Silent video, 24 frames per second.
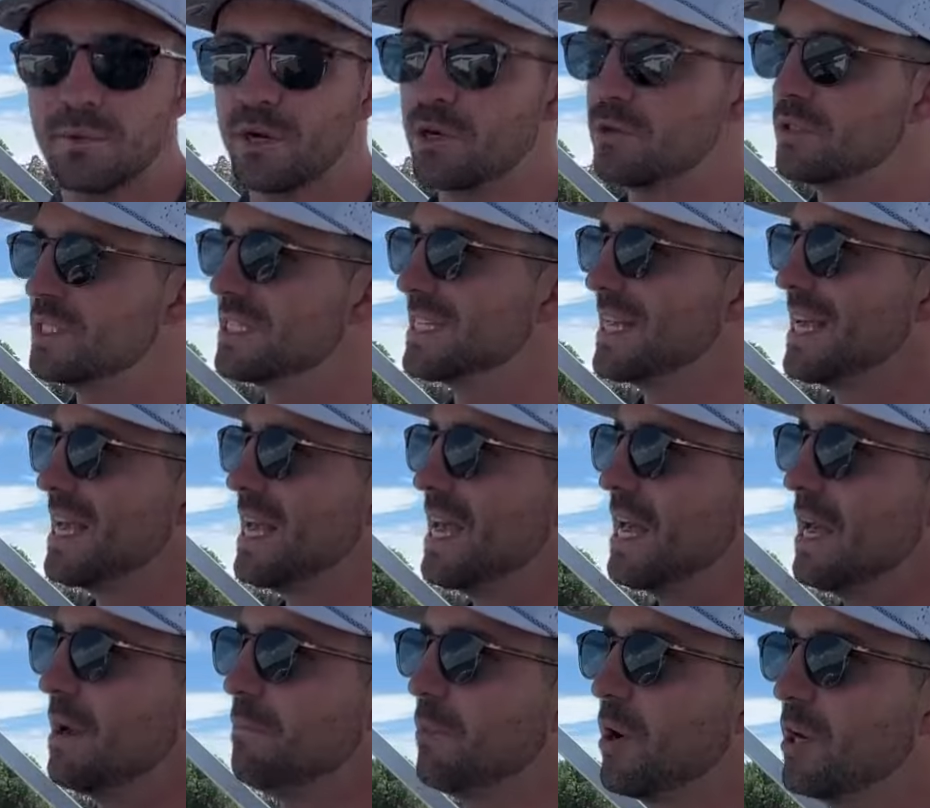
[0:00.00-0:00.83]
boats,
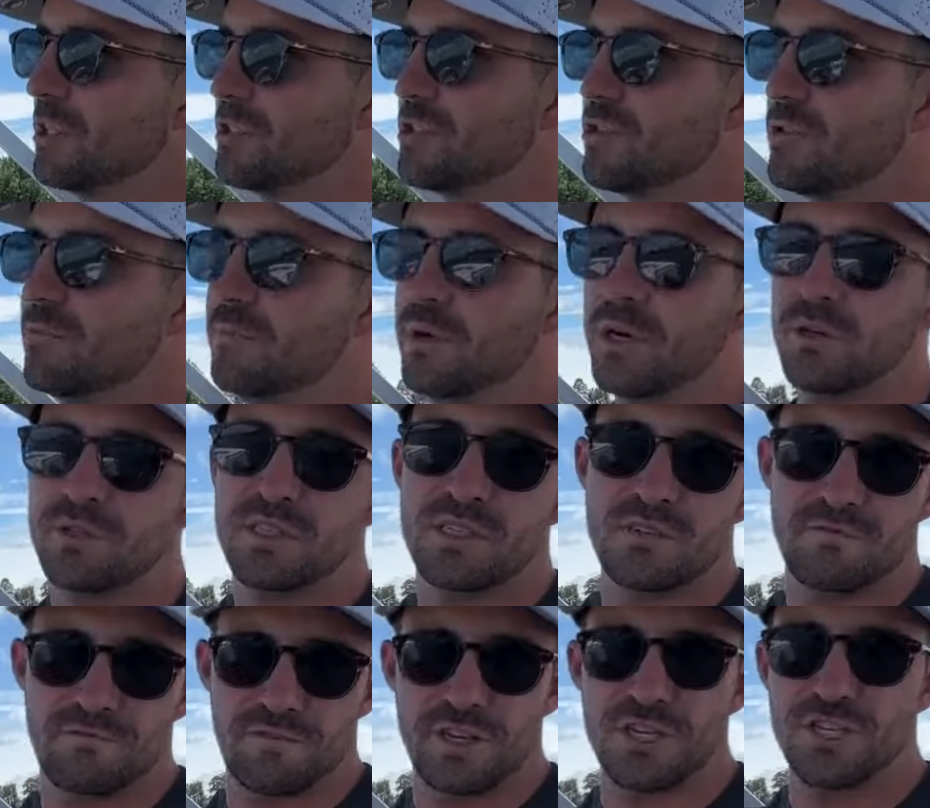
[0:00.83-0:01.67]
pontoon
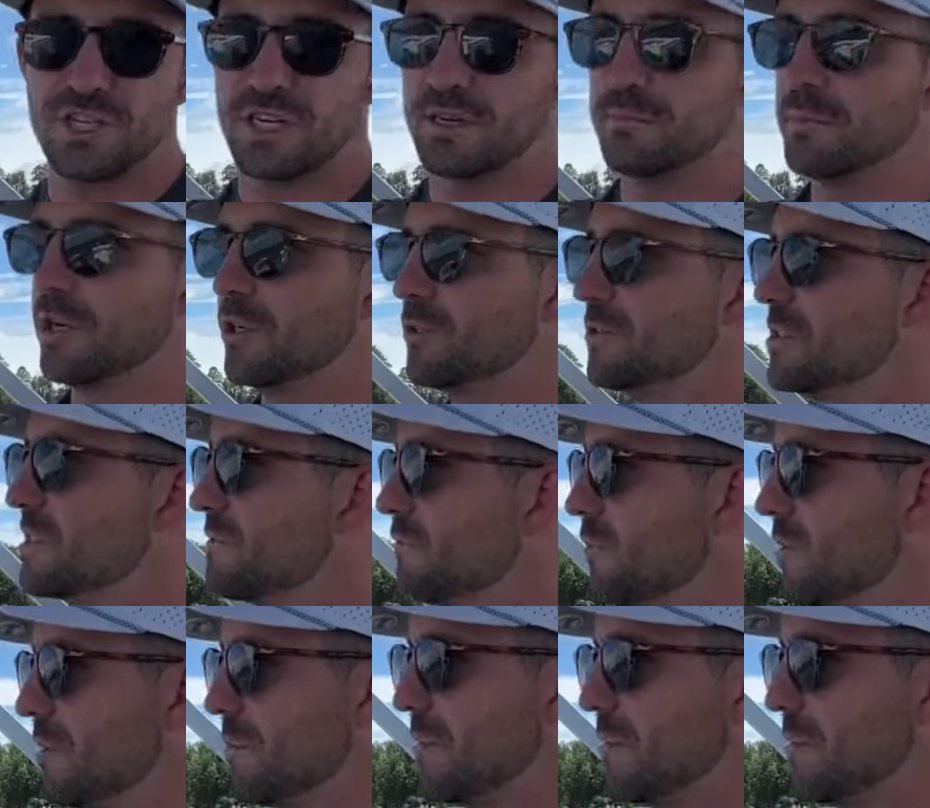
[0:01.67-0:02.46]
boats, and fishing boats for the